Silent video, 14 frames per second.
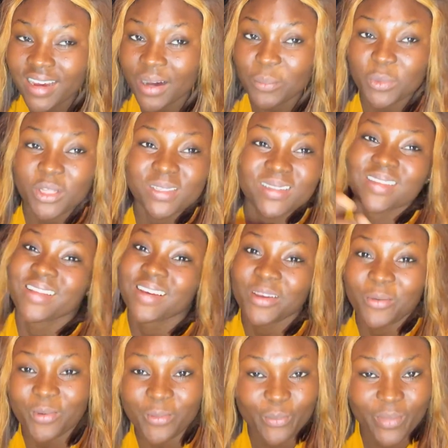i'm not an
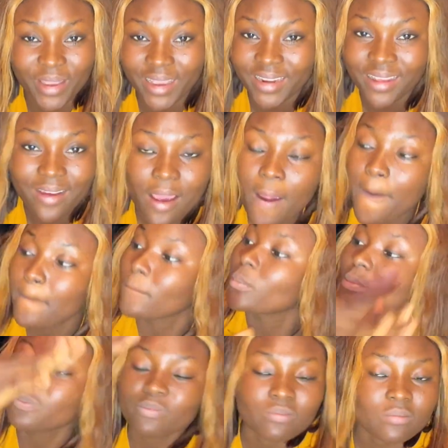angry bird
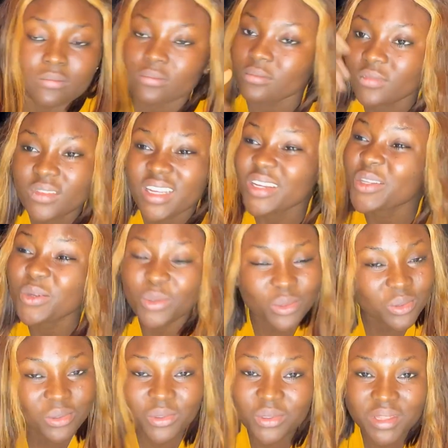you
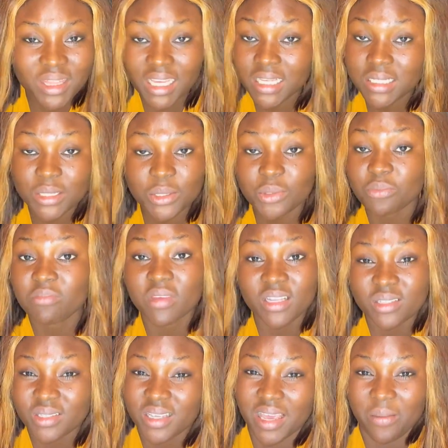could do things to me
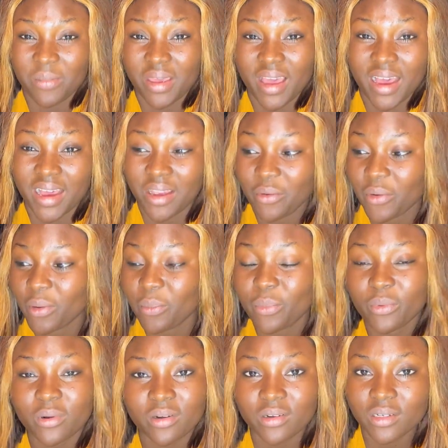to get me angry
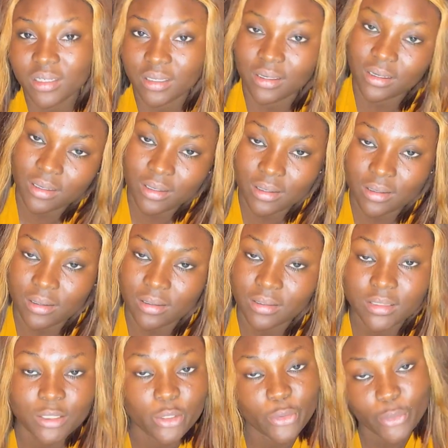but uh,
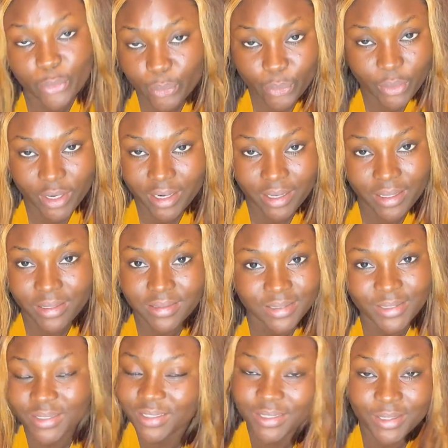no no
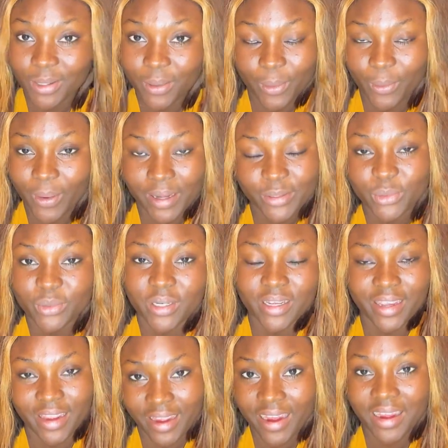no no i do not
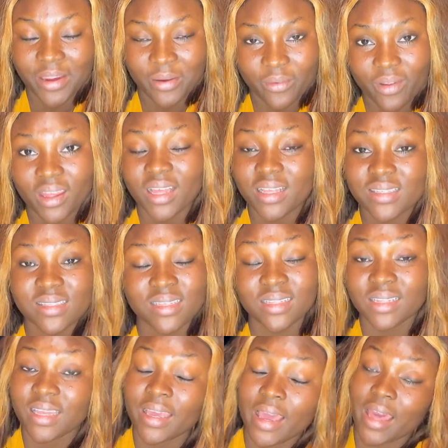get angry
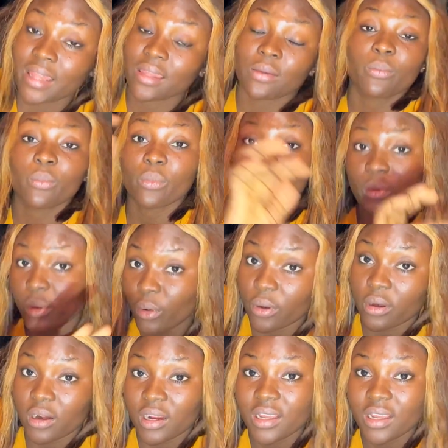easily anymore